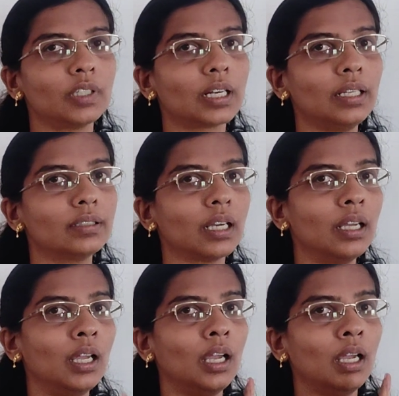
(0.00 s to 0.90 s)
Right?
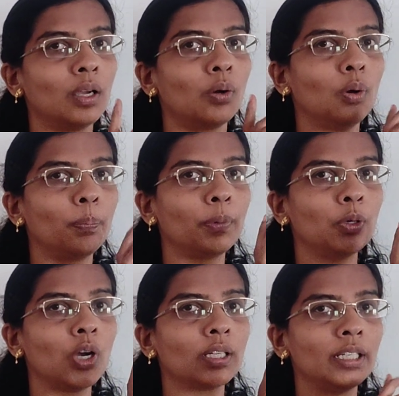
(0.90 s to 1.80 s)
Hope
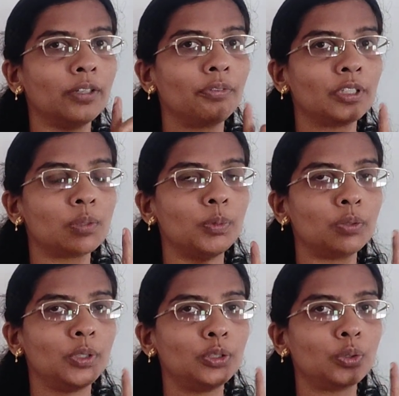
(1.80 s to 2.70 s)
you got the difference
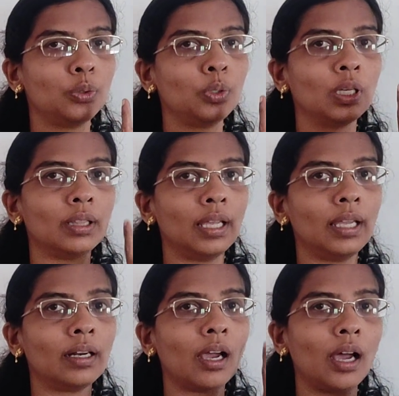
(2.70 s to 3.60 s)
between two.
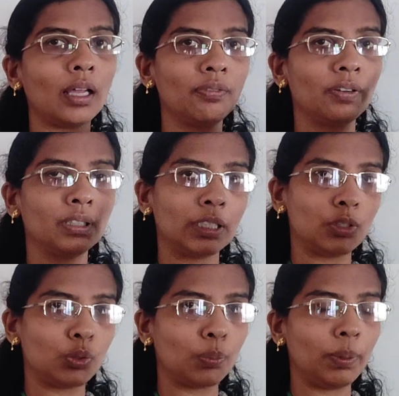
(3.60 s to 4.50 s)
There, alpha
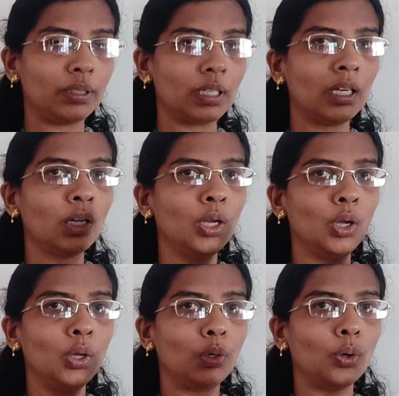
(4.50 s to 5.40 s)
tends to beta.
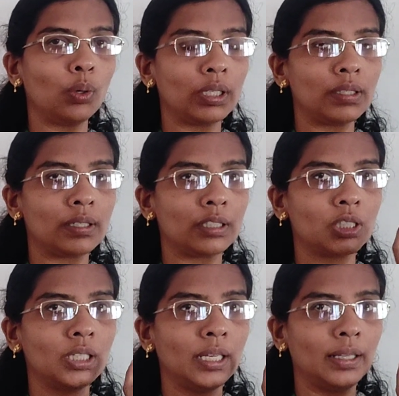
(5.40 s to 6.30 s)
No
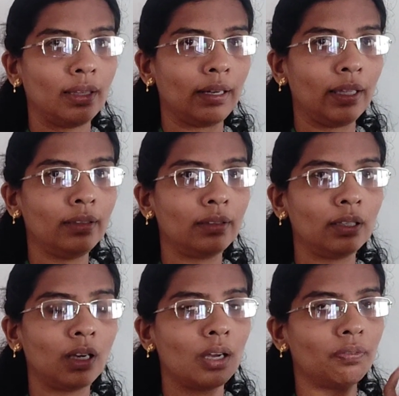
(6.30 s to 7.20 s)
restriction in the length
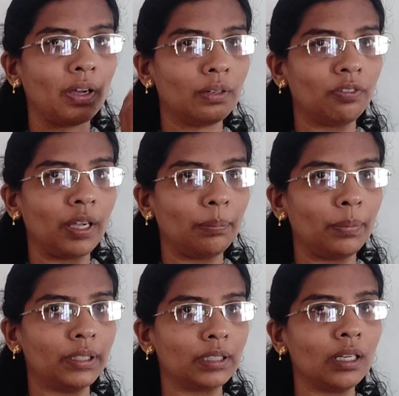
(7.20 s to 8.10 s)
of alpha
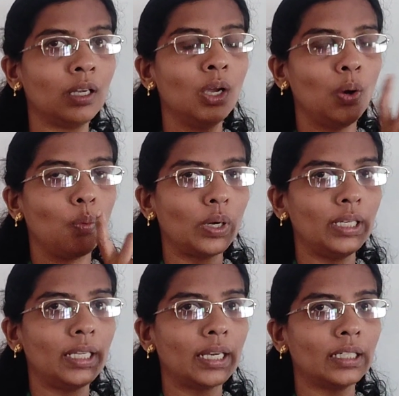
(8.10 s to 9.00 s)
and beta.
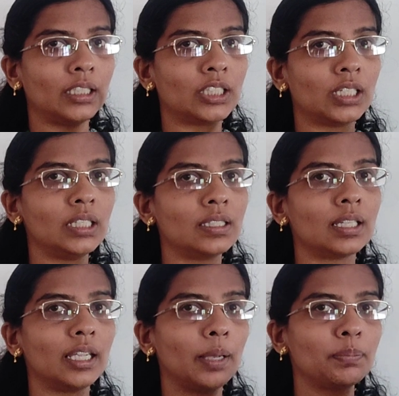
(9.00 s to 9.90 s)
Only condition is
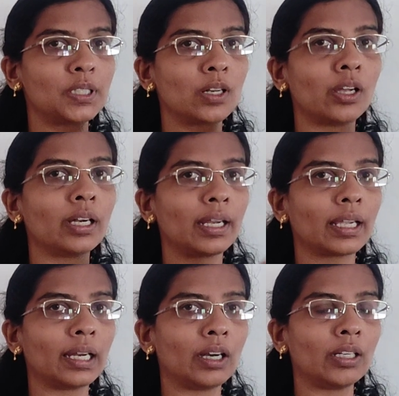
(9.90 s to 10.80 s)
epsilon I
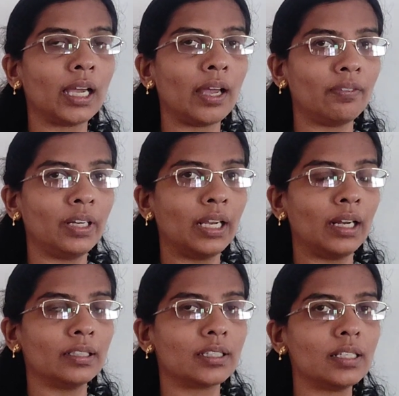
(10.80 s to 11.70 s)
cannot have in
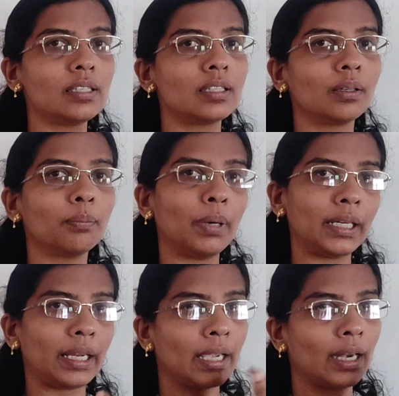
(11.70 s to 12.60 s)
LHS, but
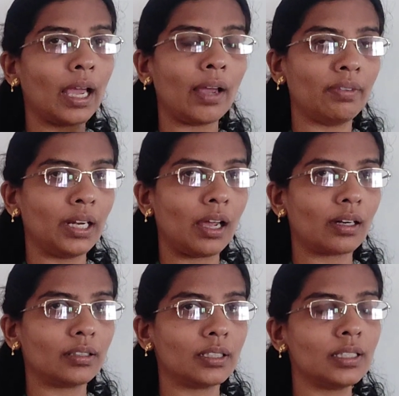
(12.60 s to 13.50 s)
I can have in
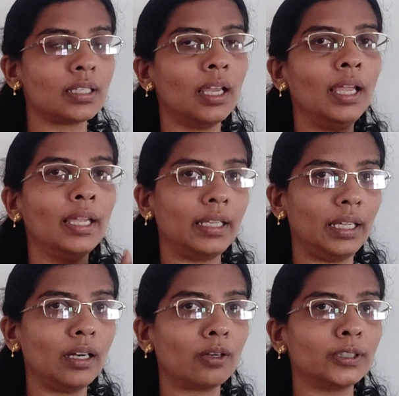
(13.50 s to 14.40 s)
RHS.
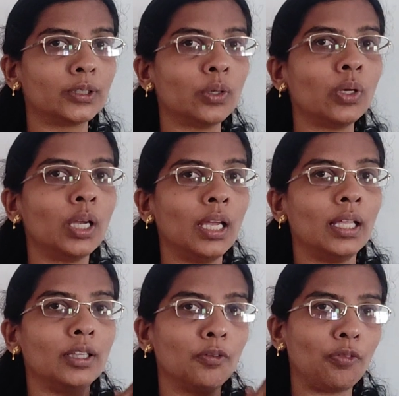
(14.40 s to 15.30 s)
Here
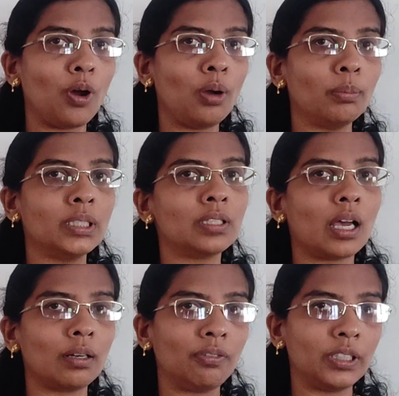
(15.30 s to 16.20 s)
also, the form is
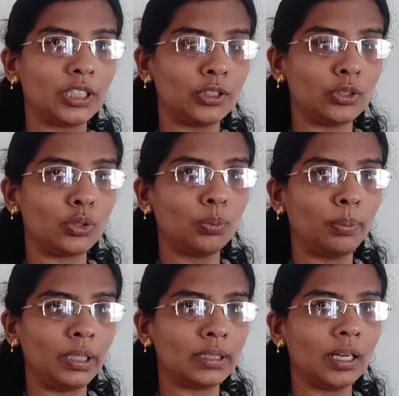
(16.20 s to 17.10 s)
alpha tends to
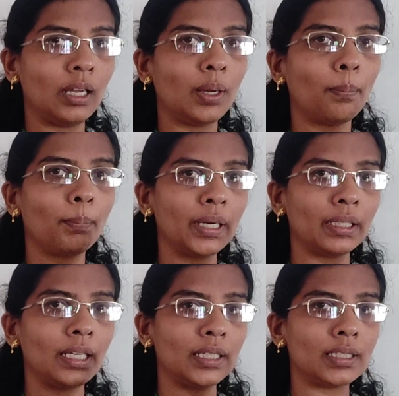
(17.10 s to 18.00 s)
beta,
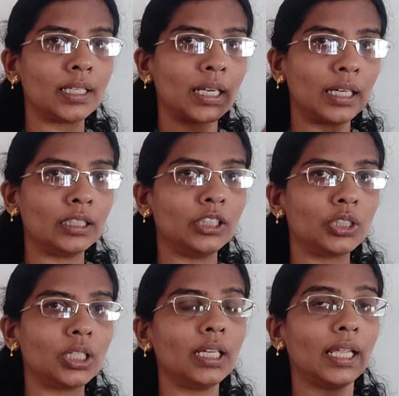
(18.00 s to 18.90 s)
but there is a condition